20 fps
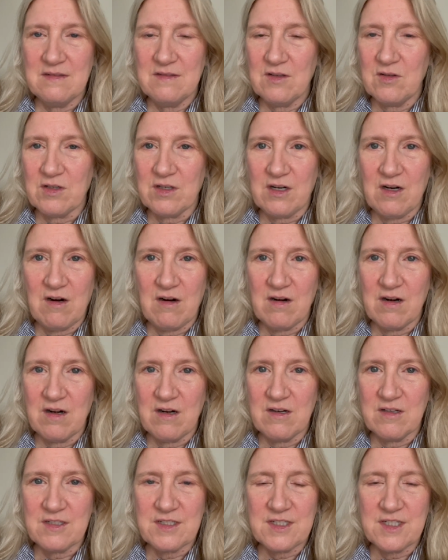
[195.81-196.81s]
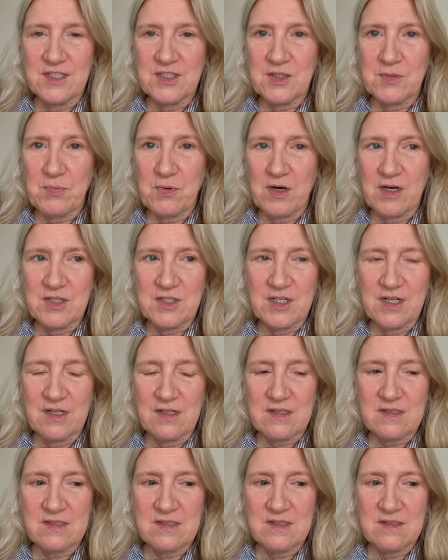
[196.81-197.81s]
or garter stitch
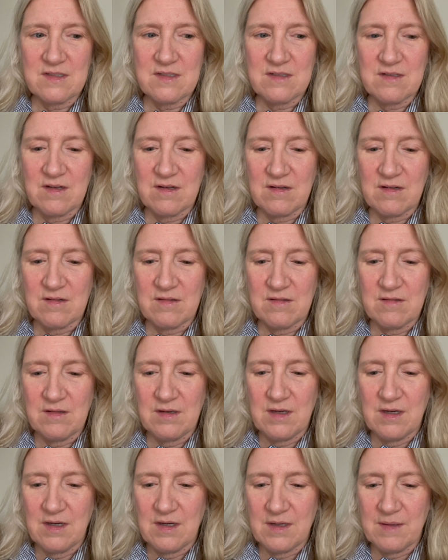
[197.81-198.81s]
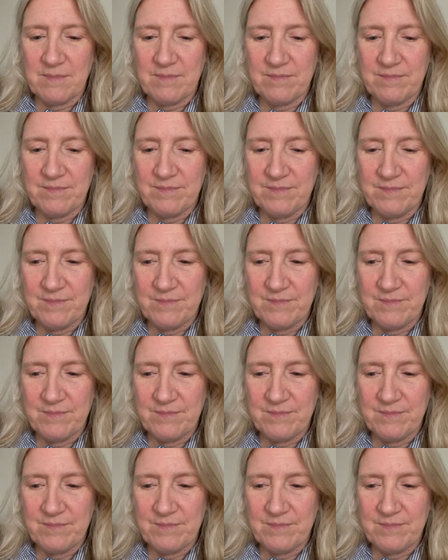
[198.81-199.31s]
projects. So, um,